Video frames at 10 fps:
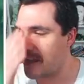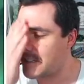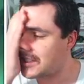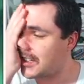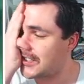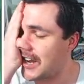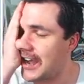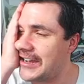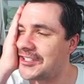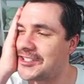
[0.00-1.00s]
It's the
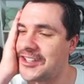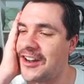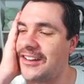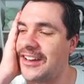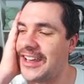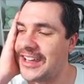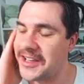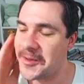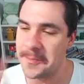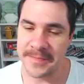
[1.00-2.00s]
Shiny
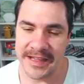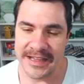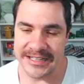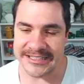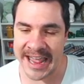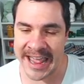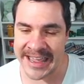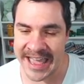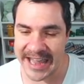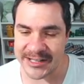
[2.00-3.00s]
Starly!
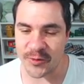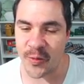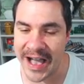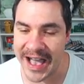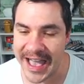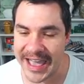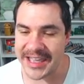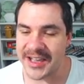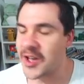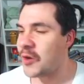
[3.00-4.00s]
Dang it!
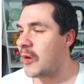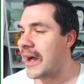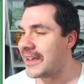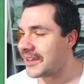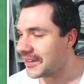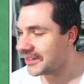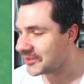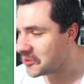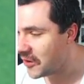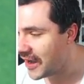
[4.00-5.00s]
Why?
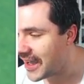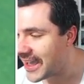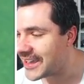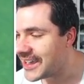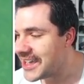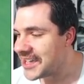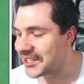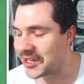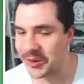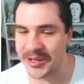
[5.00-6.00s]
Why?
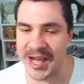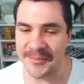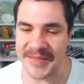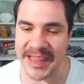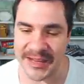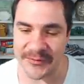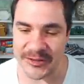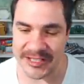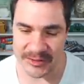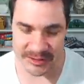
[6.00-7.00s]
Qlom, thank you for
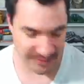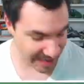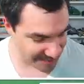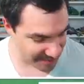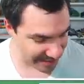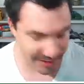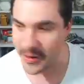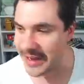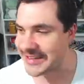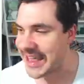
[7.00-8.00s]
subscribing!
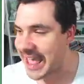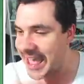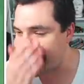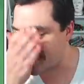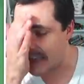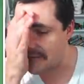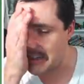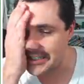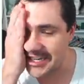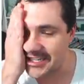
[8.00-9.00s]
What the heck?
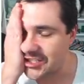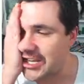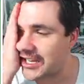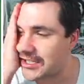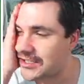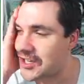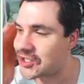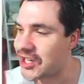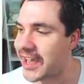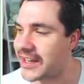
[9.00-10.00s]
17 checks,
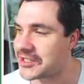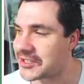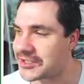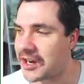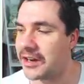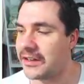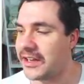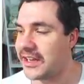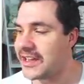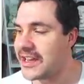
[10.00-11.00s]
Shiny
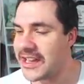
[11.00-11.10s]
Starly!